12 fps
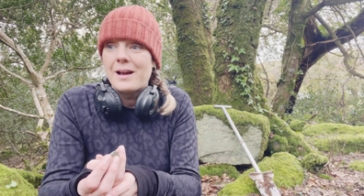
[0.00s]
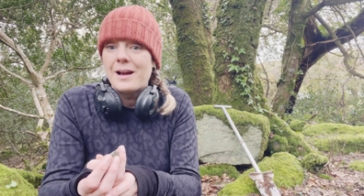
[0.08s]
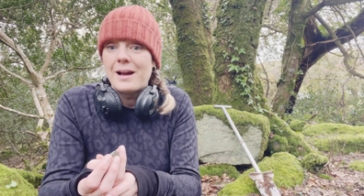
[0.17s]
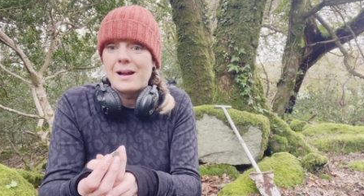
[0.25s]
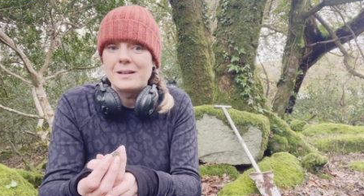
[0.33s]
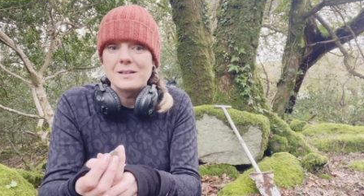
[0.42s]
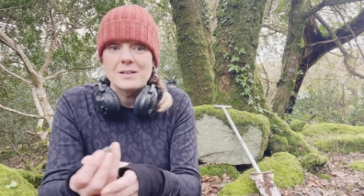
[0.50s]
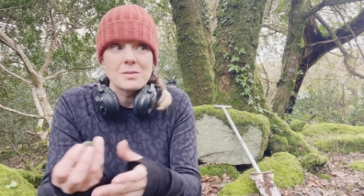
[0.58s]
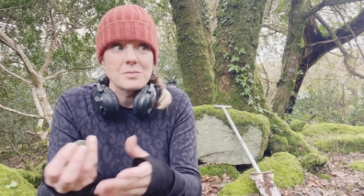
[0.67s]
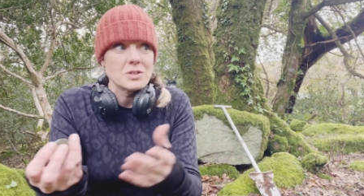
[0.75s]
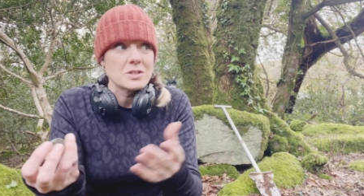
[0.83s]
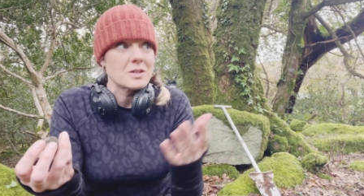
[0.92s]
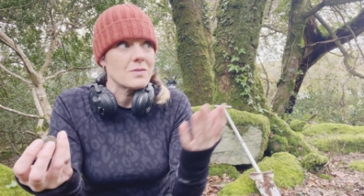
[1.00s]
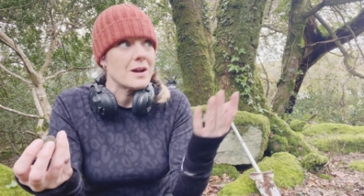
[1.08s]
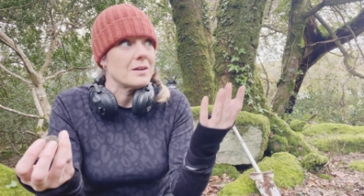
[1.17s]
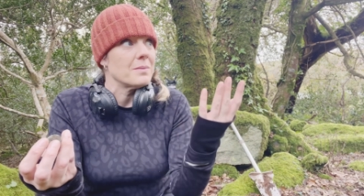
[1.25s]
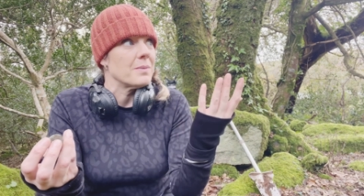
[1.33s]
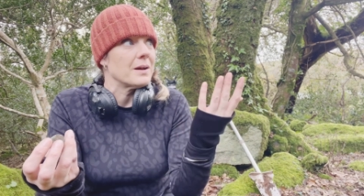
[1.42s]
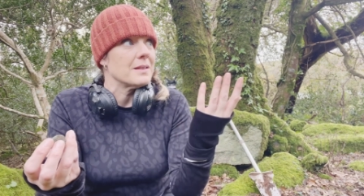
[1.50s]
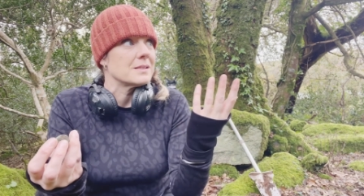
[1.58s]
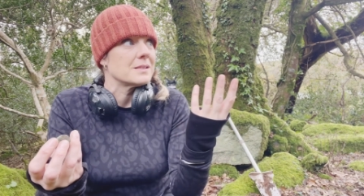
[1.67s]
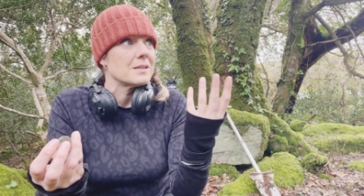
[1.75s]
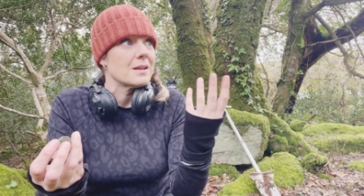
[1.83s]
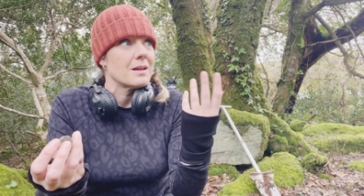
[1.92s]
and I'm just surrounded
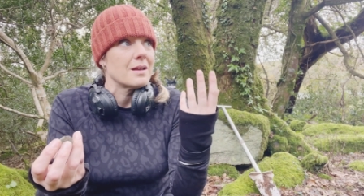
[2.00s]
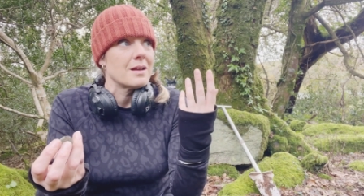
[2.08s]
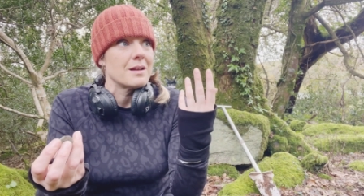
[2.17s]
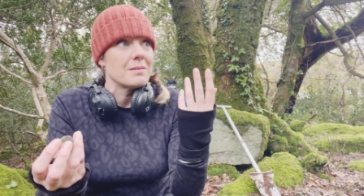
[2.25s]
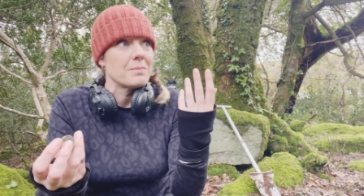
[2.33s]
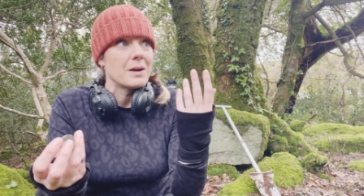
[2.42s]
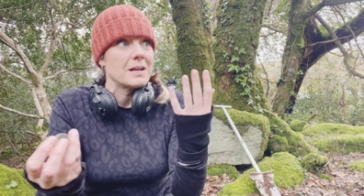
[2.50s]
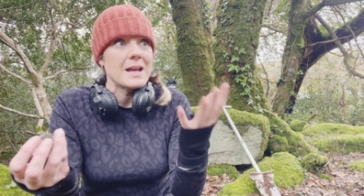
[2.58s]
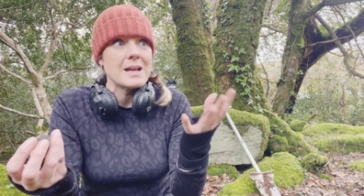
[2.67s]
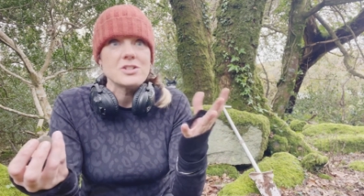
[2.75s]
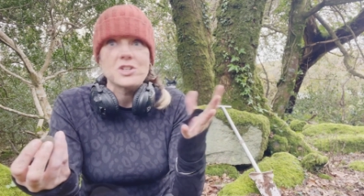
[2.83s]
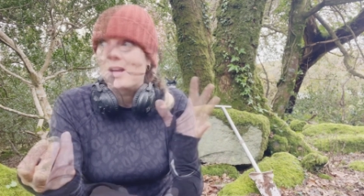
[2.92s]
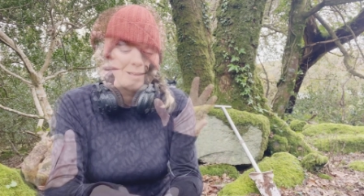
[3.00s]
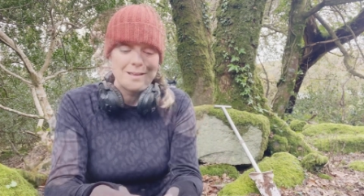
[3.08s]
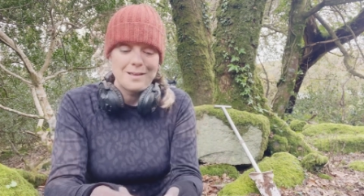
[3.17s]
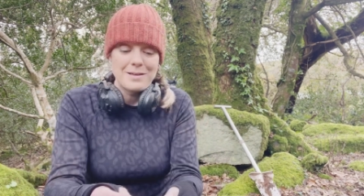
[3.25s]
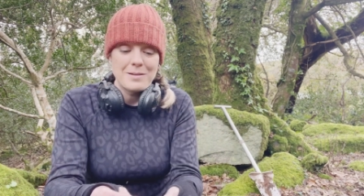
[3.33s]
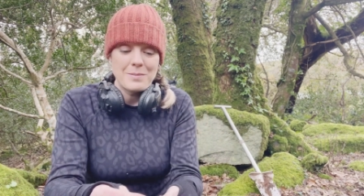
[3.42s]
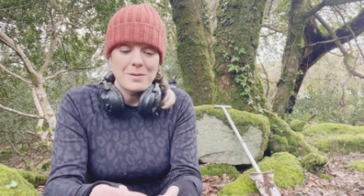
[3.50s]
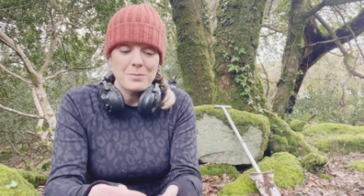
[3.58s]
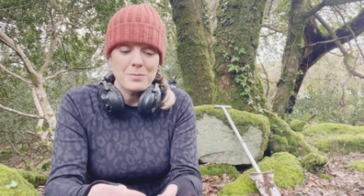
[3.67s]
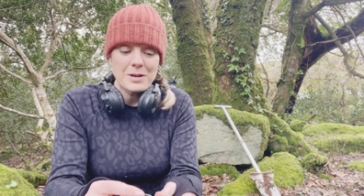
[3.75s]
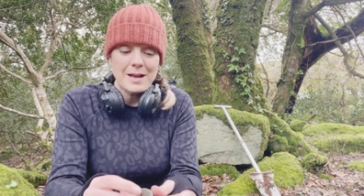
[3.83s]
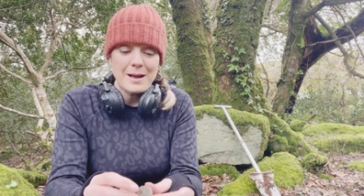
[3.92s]
by nature everywhere. I'm
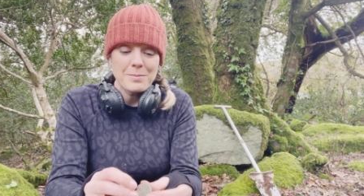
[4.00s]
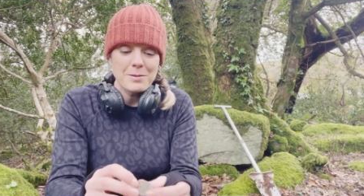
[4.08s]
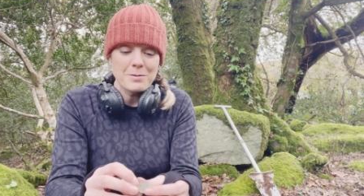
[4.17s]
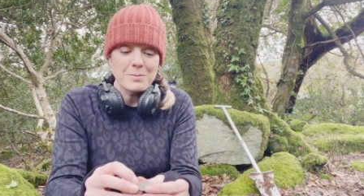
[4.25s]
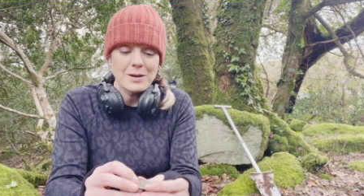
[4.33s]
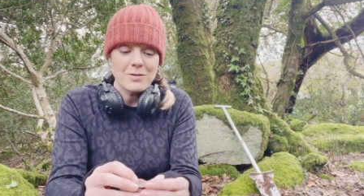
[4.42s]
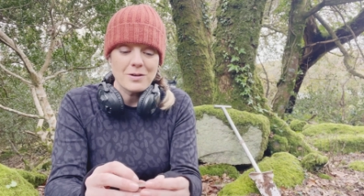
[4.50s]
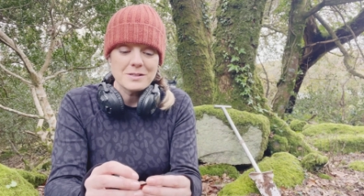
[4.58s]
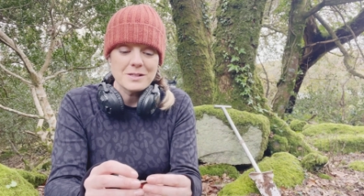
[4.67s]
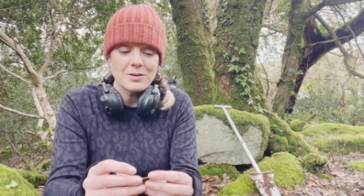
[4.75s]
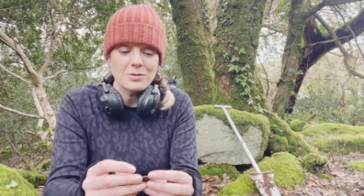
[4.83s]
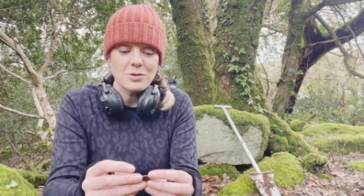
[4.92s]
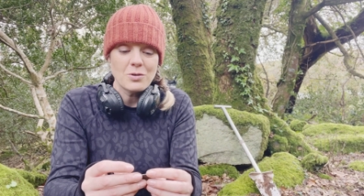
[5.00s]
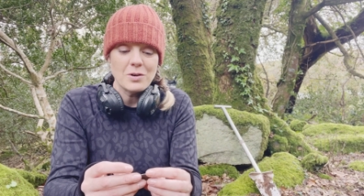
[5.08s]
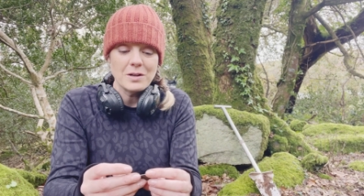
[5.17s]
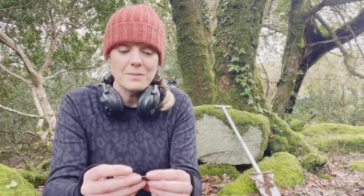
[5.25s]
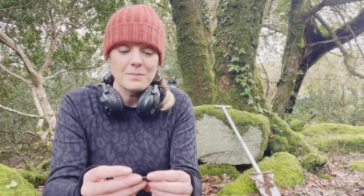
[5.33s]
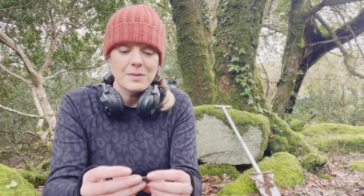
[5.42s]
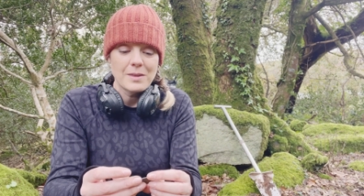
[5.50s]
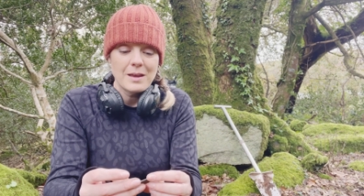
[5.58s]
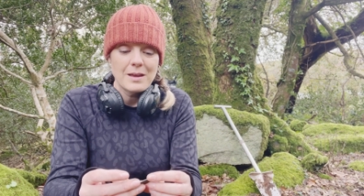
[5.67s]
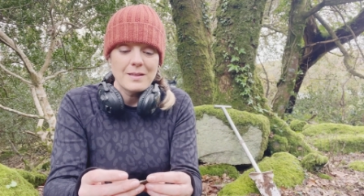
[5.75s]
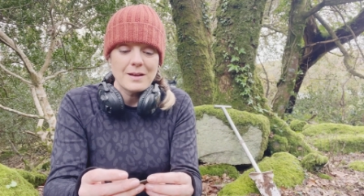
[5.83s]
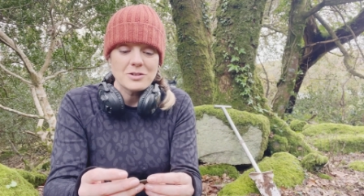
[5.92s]
pretty happy with my crusty old coin.
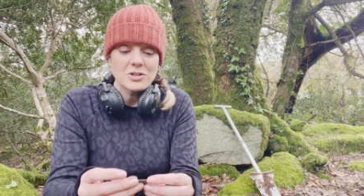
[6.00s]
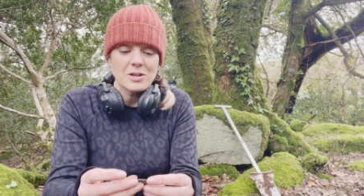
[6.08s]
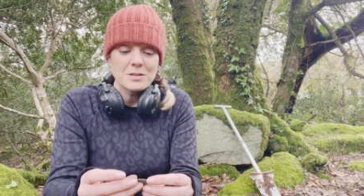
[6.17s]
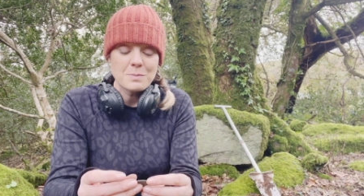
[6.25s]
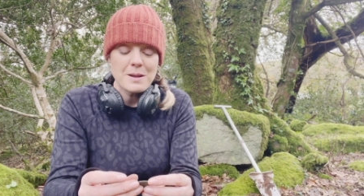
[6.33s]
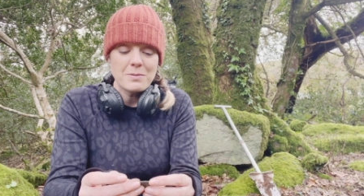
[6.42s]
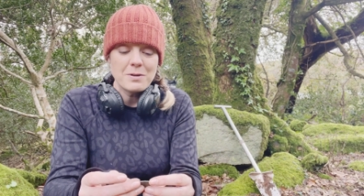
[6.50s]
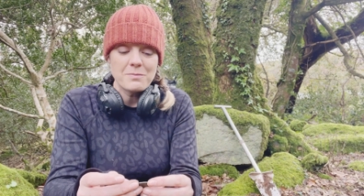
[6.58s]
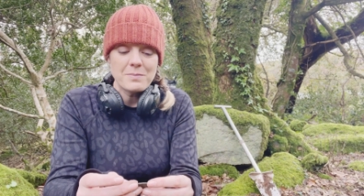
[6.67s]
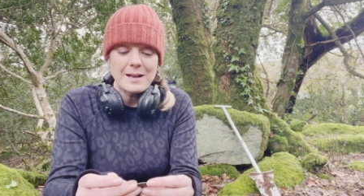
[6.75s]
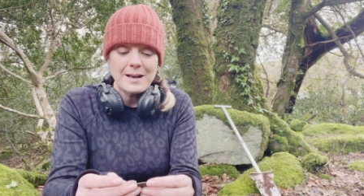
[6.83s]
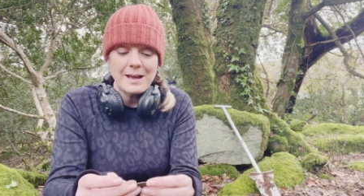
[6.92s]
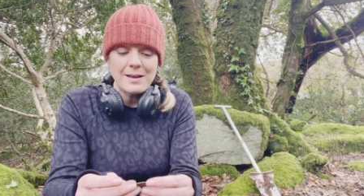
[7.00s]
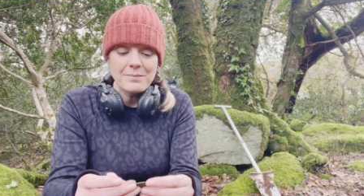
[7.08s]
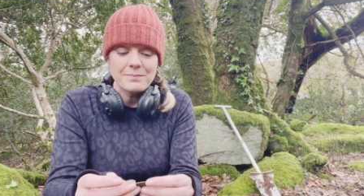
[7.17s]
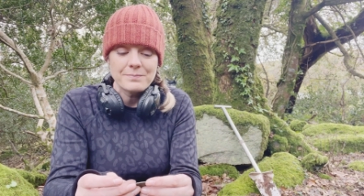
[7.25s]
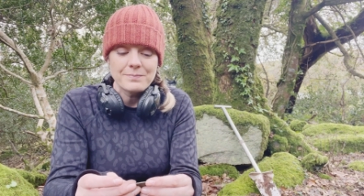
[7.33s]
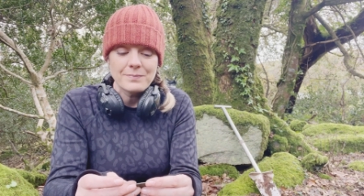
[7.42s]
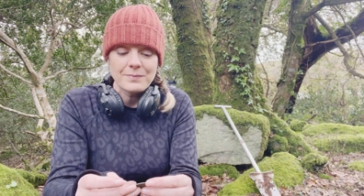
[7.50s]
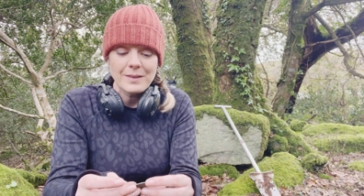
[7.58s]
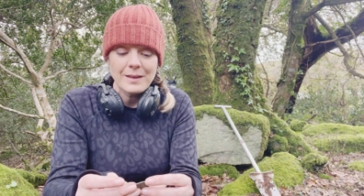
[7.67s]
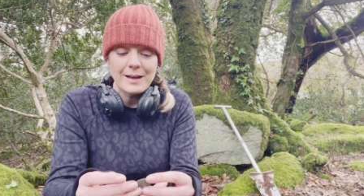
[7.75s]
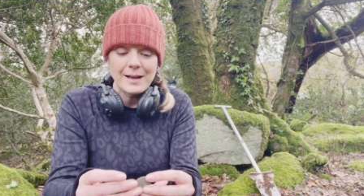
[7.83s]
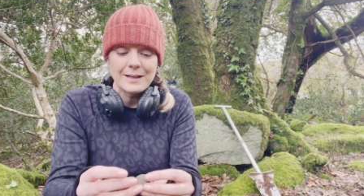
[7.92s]
That shows people have been here,
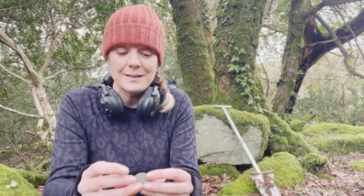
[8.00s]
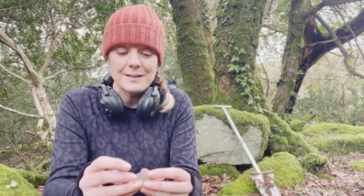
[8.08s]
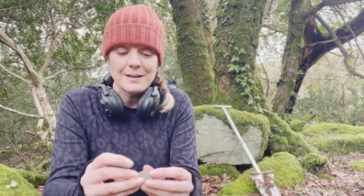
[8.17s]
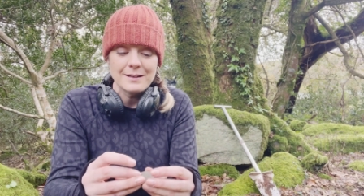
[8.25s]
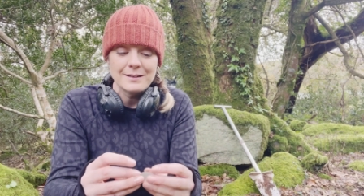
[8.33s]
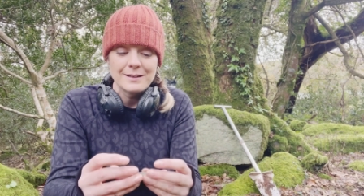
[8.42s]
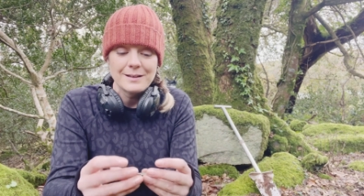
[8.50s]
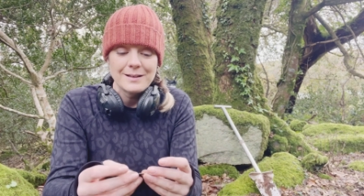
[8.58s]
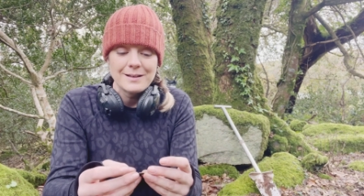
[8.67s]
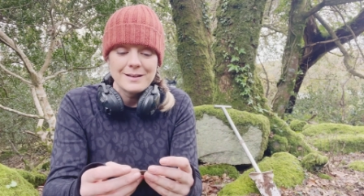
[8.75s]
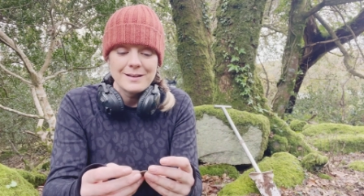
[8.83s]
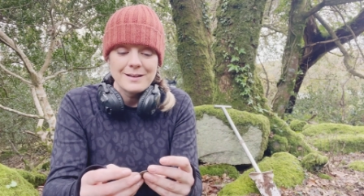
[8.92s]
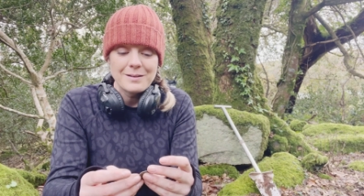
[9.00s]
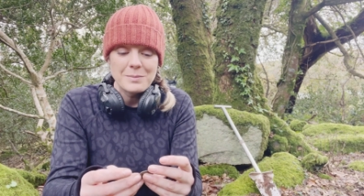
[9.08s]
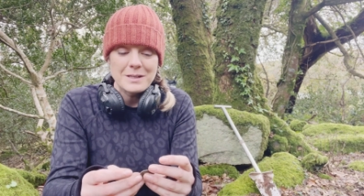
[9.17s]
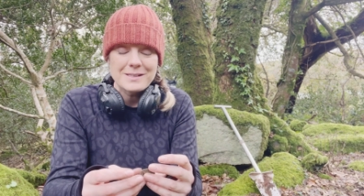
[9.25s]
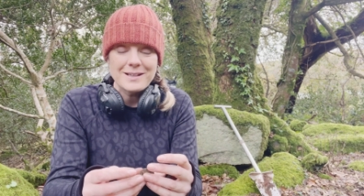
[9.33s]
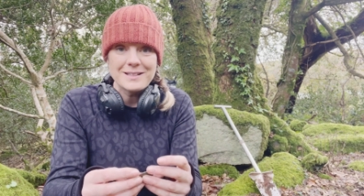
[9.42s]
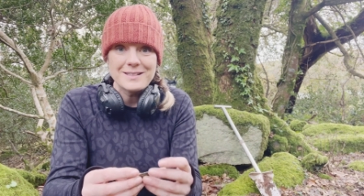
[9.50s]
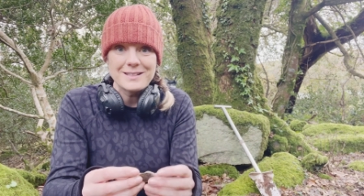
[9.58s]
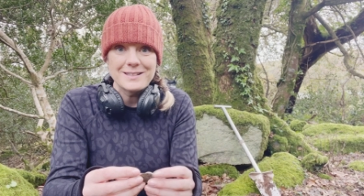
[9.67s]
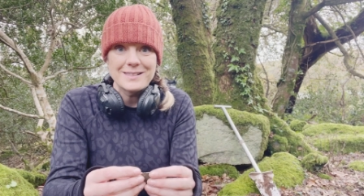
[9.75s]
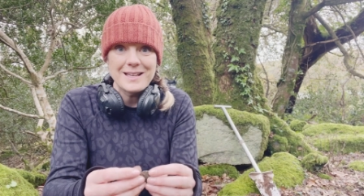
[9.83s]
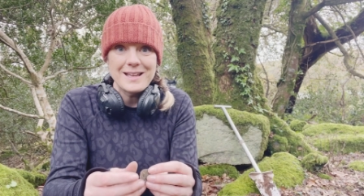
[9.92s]
and I'm excited to
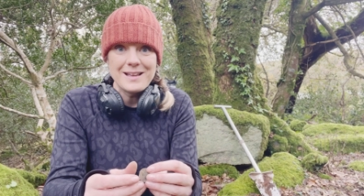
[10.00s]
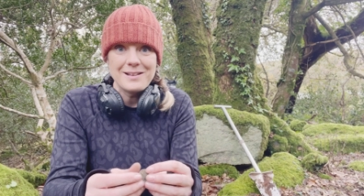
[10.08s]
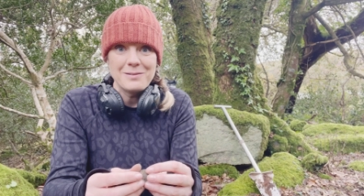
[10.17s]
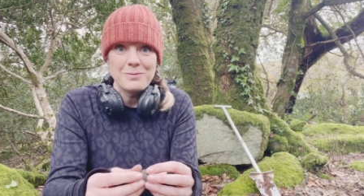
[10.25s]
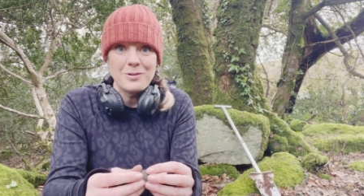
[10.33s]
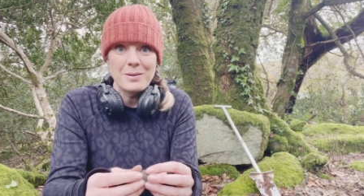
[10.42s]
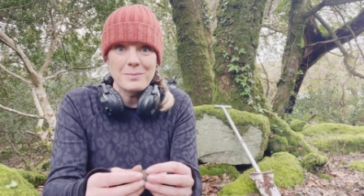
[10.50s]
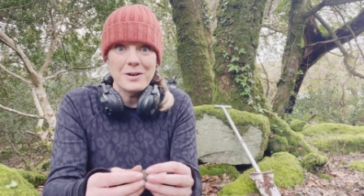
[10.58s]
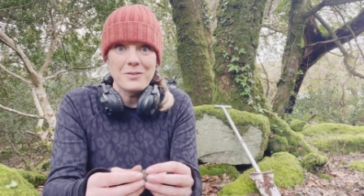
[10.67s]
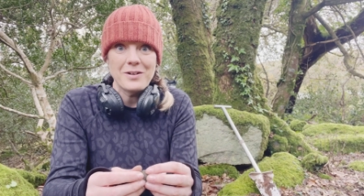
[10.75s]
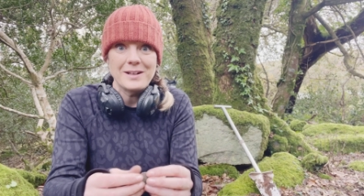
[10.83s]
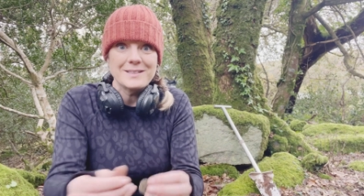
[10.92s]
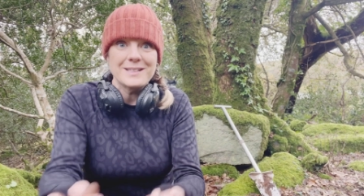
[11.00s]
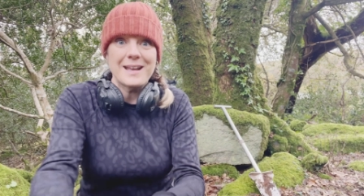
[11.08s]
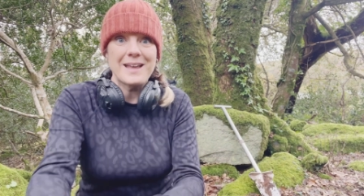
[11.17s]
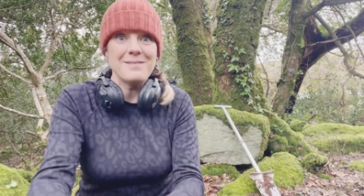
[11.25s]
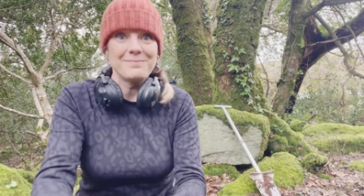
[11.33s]
see what I'm going to find today.